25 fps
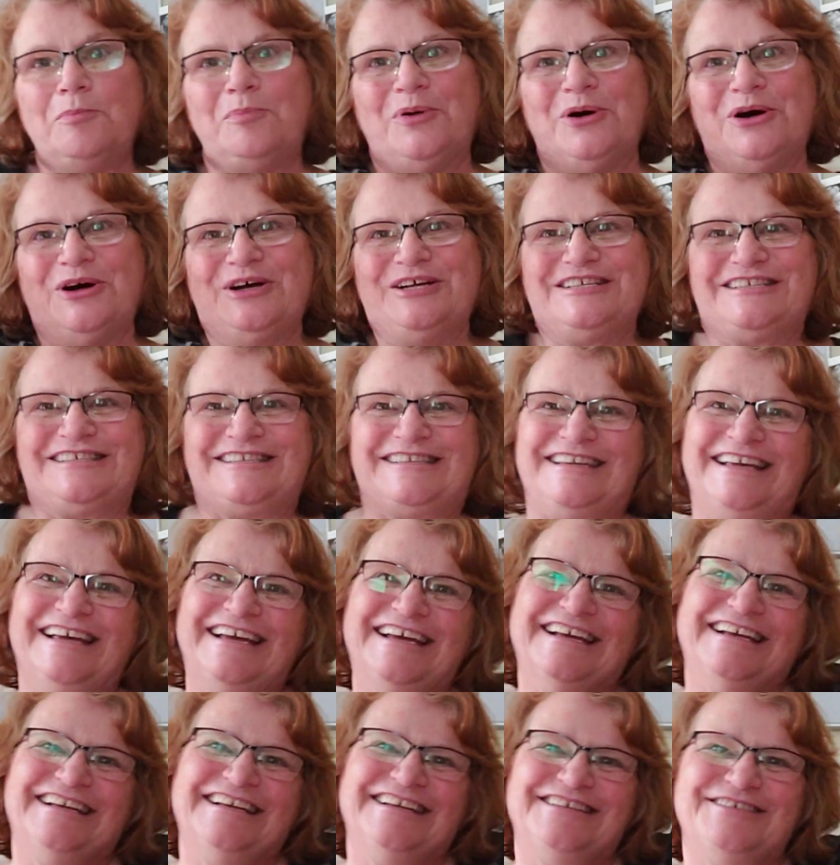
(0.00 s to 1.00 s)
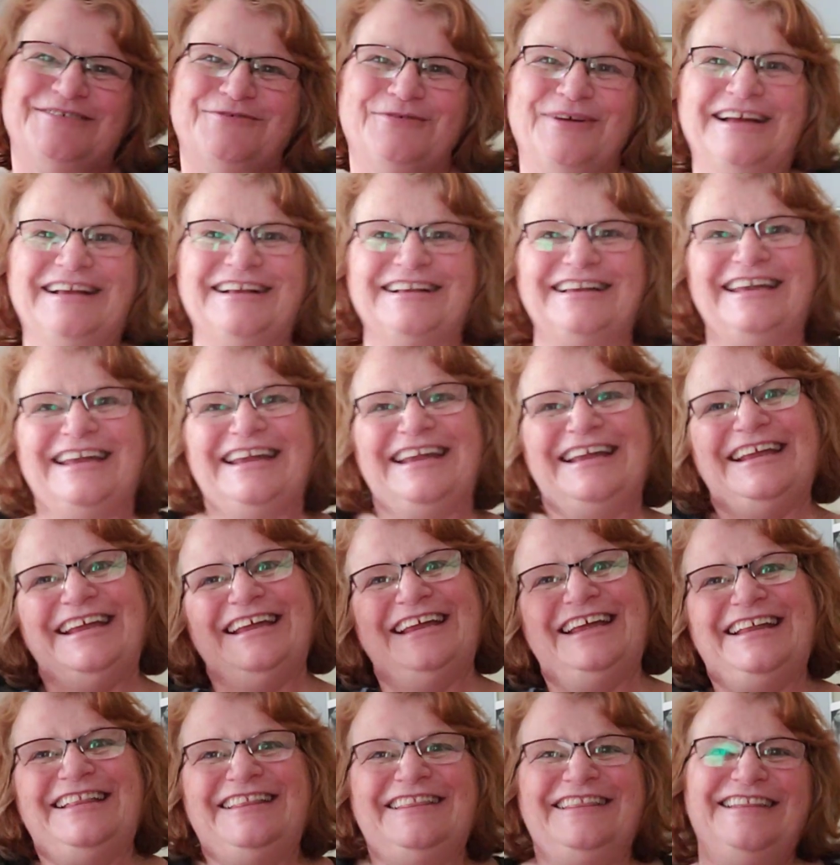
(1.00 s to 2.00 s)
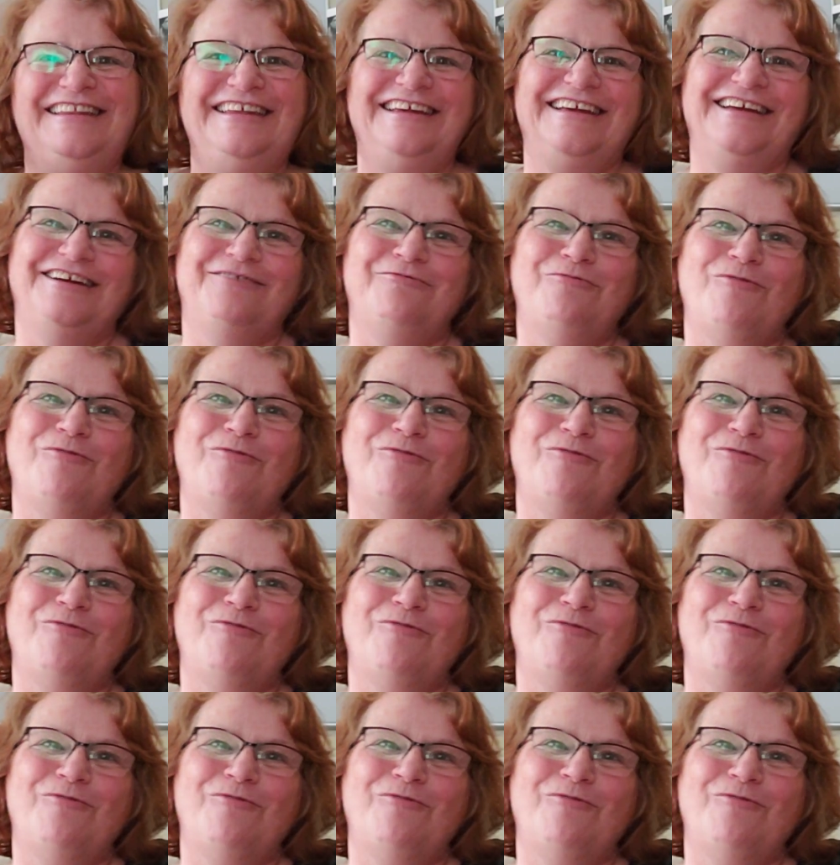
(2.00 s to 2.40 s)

Puss squiggling in the